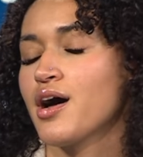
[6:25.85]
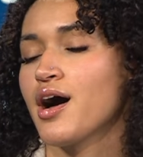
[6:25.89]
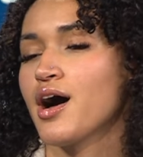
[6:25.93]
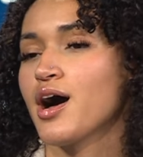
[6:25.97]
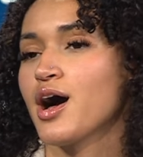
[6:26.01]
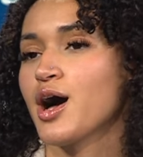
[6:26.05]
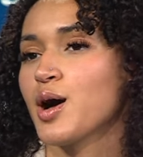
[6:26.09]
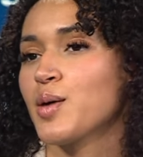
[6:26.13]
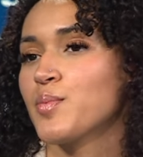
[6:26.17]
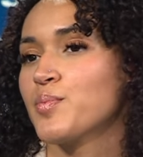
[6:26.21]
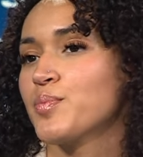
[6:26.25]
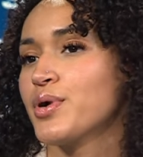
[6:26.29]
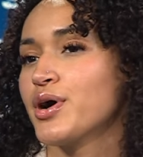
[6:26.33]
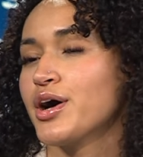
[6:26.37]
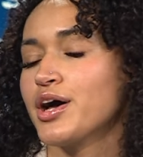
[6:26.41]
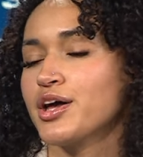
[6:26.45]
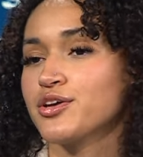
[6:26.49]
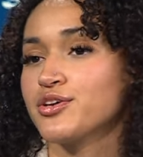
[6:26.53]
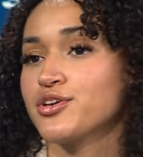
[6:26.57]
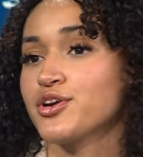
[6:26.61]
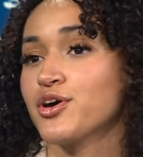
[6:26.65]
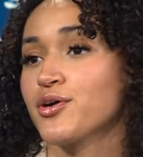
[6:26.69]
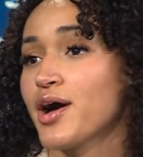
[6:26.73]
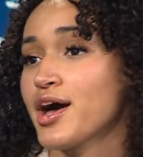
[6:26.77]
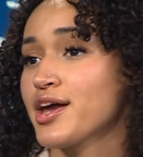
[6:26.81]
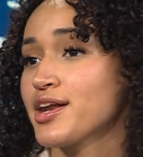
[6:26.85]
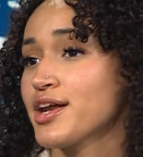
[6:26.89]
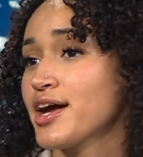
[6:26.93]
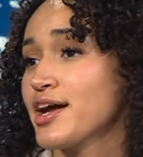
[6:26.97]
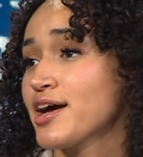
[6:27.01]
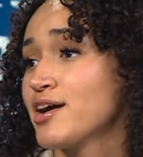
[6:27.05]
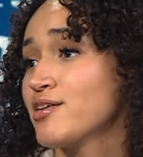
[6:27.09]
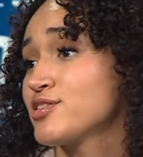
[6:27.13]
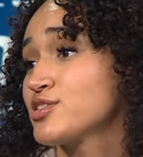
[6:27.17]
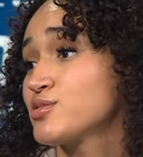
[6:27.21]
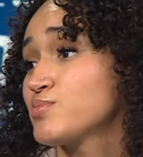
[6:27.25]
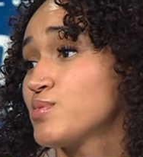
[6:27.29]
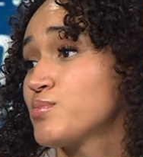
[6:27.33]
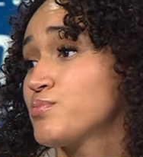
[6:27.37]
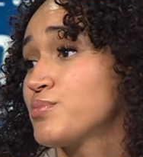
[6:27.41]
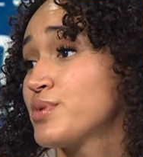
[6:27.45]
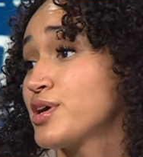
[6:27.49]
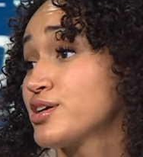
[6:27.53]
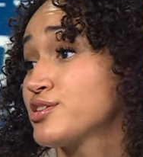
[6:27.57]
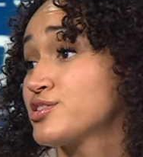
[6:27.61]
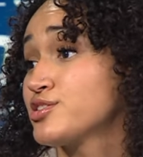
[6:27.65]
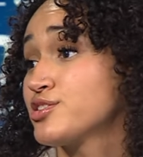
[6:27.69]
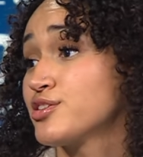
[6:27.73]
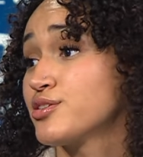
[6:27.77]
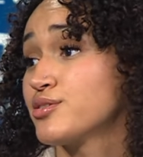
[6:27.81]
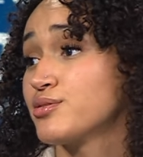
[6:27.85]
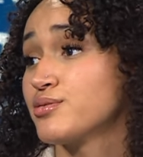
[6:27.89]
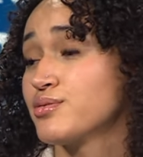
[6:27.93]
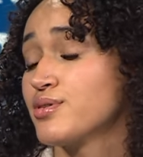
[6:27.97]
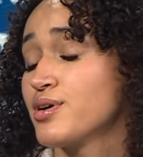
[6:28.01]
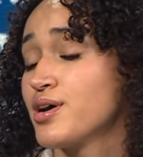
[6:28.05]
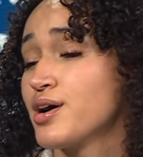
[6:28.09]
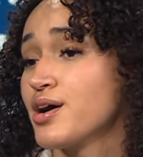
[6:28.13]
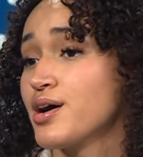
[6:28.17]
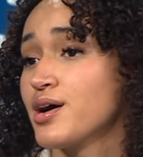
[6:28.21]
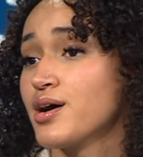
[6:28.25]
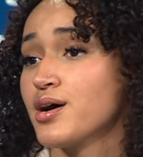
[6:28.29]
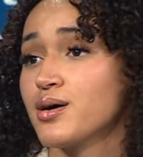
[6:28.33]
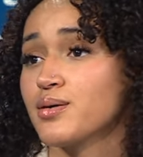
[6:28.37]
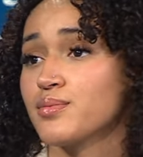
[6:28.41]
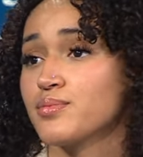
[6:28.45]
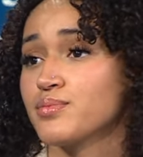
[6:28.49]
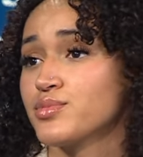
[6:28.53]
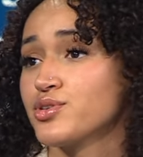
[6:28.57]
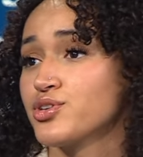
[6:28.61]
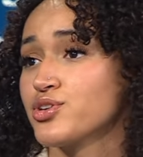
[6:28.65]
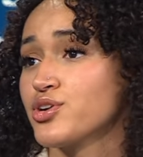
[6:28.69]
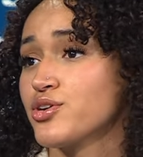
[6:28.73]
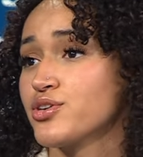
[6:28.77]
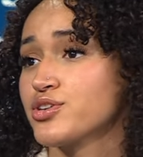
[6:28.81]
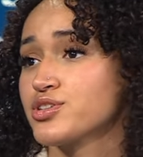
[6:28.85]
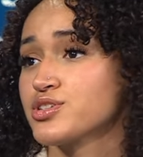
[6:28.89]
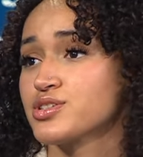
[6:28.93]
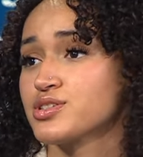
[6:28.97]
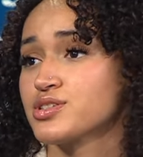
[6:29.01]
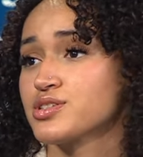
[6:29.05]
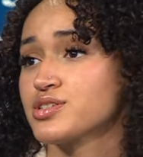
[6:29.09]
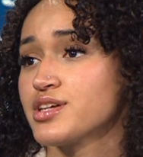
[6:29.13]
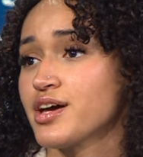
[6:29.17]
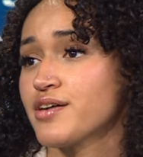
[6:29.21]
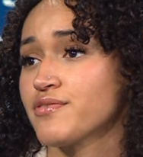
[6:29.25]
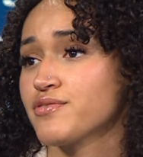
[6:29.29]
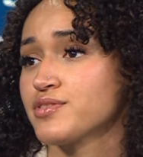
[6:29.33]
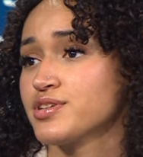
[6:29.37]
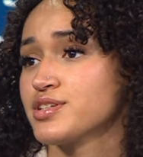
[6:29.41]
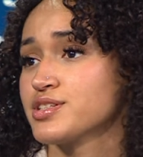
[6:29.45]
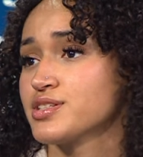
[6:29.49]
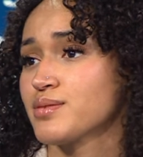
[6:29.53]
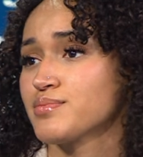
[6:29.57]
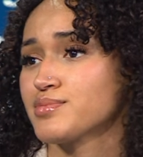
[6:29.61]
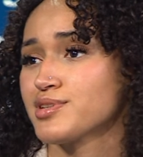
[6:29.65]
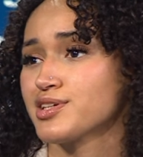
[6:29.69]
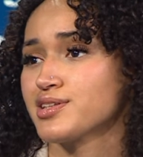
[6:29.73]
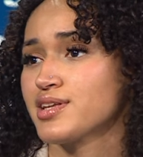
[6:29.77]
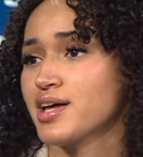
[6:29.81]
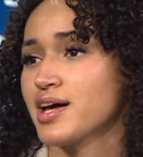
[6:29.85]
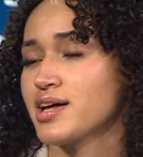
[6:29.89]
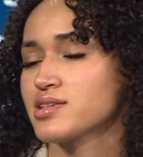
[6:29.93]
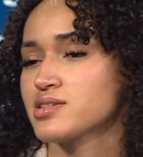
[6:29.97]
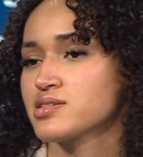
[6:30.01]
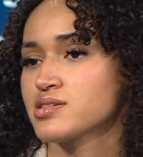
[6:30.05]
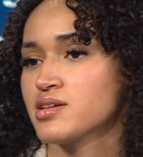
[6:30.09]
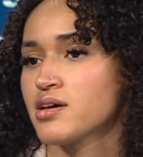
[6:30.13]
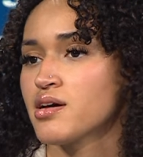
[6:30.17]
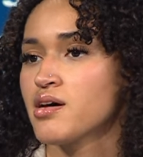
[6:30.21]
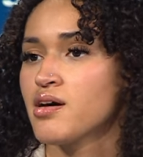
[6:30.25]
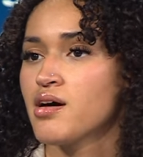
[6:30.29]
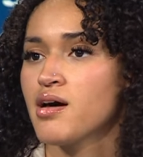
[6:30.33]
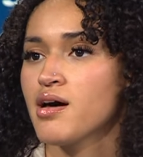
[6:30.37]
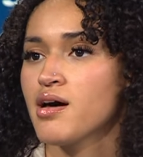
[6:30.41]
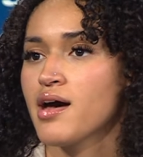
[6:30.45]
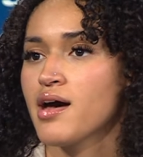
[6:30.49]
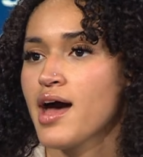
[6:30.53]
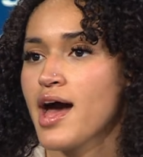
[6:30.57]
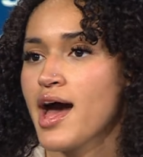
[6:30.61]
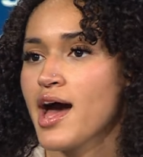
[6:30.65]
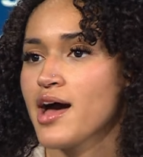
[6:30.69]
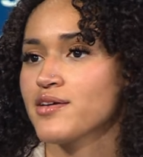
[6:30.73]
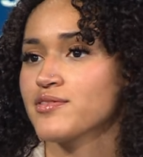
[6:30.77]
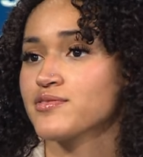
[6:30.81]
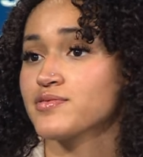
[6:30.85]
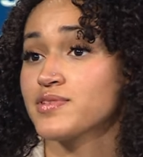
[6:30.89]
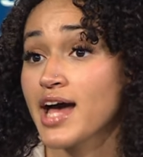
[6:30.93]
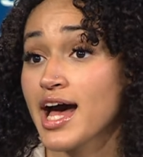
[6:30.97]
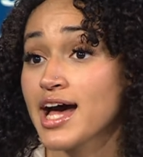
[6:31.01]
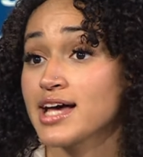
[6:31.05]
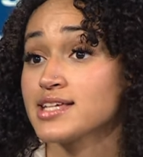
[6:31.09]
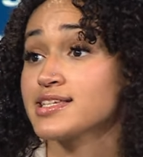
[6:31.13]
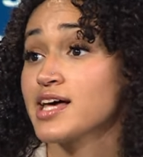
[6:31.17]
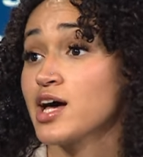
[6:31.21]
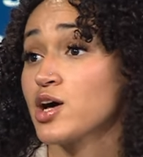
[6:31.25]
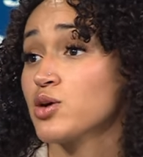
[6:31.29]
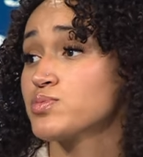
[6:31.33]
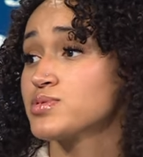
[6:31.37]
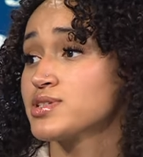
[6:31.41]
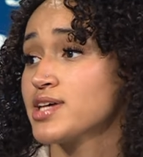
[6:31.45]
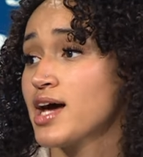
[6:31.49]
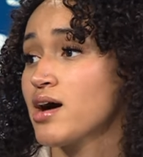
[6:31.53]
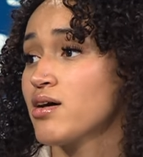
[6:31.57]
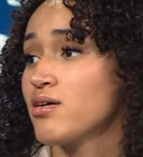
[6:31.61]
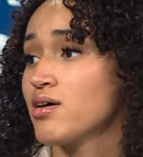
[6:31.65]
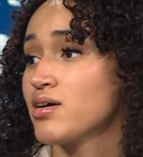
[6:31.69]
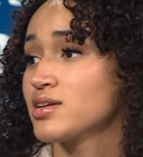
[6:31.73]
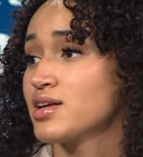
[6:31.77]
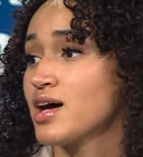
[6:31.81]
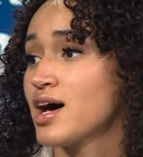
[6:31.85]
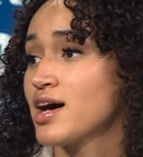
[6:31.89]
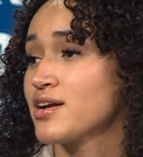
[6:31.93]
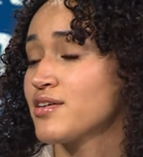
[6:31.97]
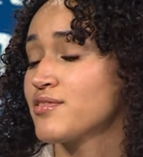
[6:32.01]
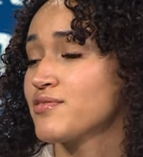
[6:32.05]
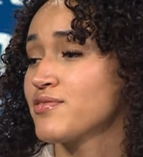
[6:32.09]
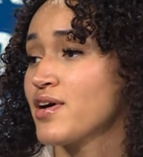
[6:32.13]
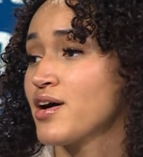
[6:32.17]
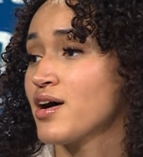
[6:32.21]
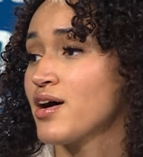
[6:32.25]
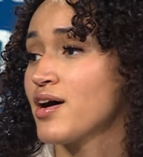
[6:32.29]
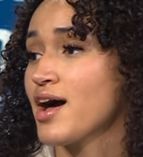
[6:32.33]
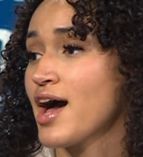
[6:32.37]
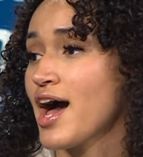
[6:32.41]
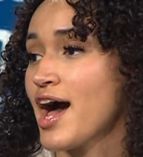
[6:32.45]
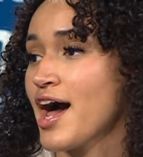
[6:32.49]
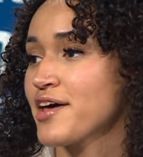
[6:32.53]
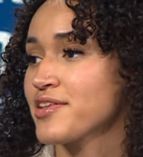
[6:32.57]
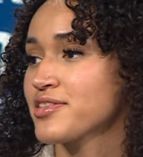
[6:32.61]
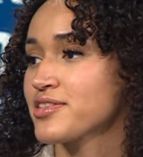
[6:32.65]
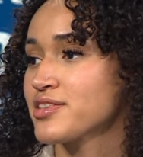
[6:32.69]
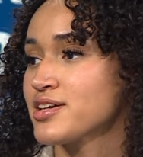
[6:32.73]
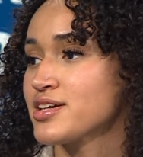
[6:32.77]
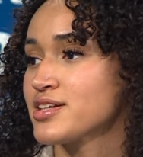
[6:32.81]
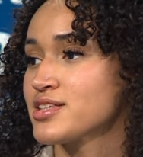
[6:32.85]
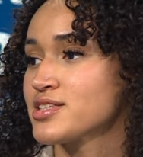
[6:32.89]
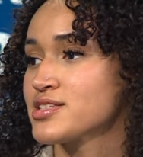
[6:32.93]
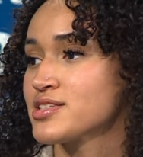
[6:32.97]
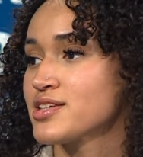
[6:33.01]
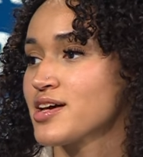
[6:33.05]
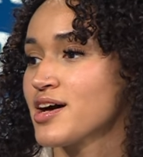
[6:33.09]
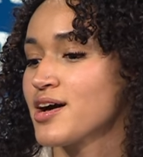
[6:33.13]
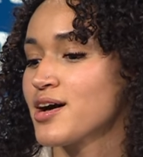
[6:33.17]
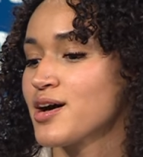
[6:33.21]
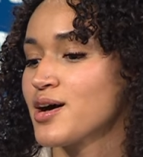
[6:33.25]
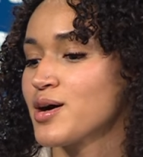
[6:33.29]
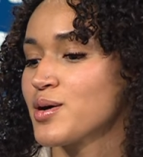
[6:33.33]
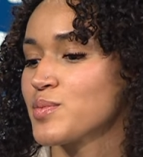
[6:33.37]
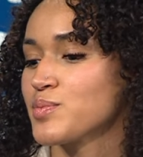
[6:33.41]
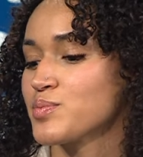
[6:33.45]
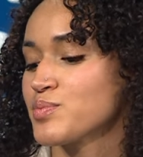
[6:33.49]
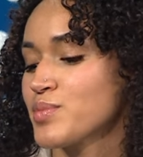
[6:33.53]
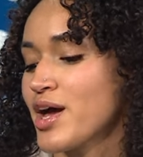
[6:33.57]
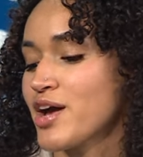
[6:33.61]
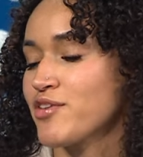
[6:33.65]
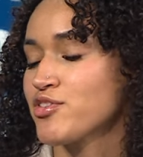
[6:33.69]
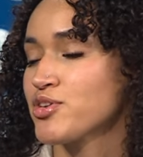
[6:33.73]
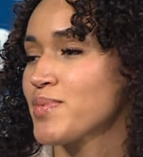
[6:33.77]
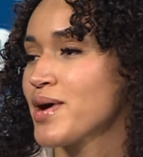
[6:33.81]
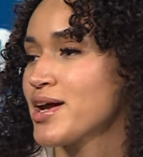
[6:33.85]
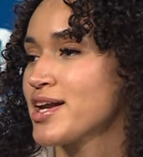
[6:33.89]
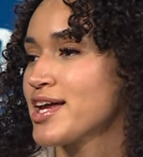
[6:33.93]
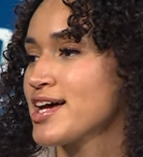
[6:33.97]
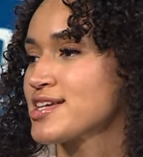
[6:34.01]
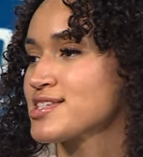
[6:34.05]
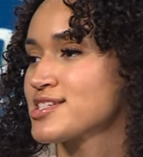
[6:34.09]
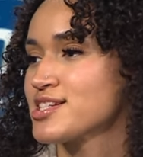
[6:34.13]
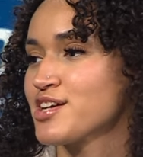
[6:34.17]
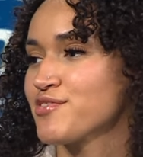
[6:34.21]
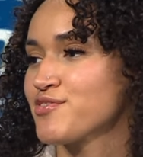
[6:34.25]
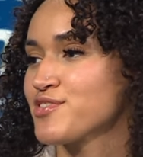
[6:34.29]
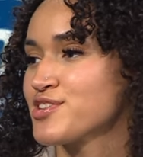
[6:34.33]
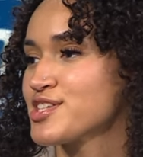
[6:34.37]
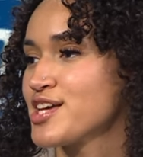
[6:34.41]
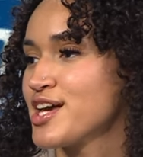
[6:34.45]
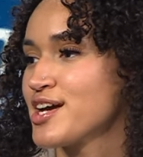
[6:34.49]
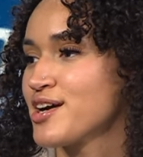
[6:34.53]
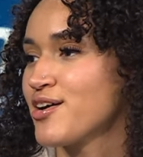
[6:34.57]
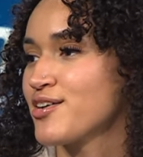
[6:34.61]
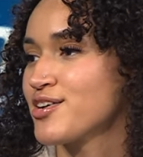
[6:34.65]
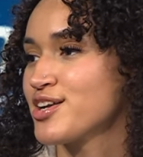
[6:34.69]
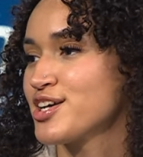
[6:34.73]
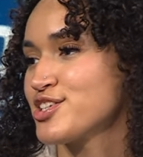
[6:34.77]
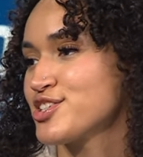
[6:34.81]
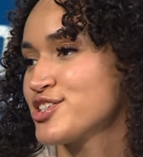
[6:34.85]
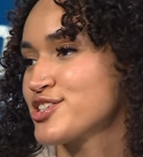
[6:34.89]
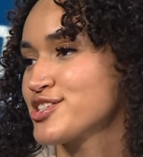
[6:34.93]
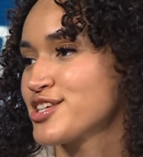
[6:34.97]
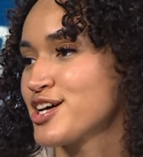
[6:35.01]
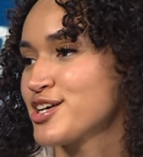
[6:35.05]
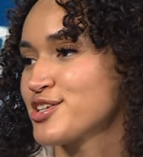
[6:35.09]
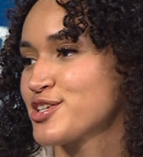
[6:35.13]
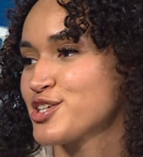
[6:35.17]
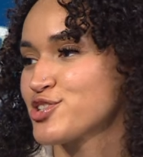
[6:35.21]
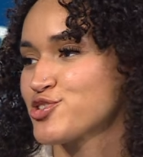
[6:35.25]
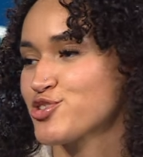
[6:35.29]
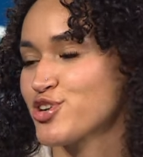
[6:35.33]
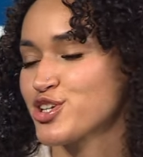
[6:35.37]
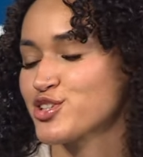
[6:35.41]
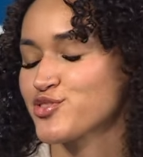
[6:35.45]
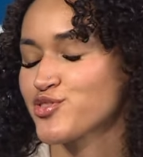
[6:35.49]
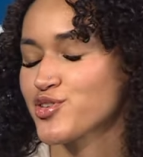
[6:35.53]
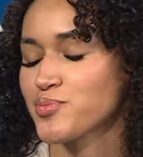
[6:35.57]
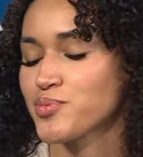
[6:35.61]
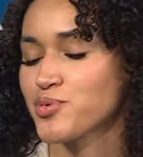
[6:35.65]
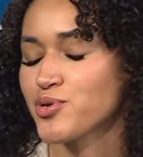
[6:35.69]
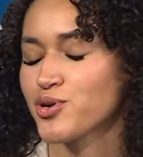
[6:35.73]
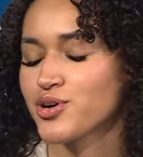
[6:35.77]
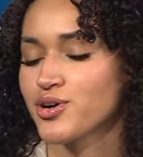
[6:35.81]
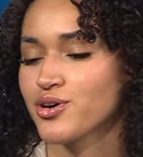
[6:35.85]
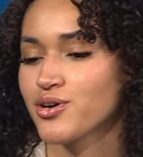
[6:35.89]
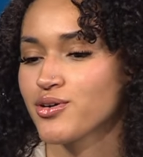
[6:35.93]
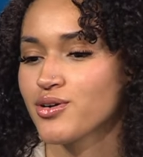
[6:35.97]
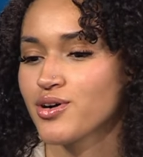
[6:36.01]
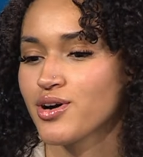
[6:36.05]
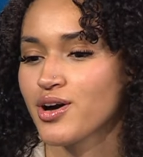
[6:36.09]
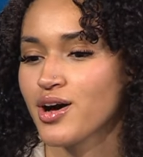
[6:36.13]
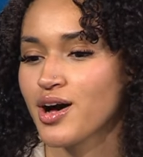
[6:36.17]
But, you know, NIL has been big, too. You know, it's definitely something that's has helped out a lot of athletes. Everybody has a different take on it, just like the transfer portal.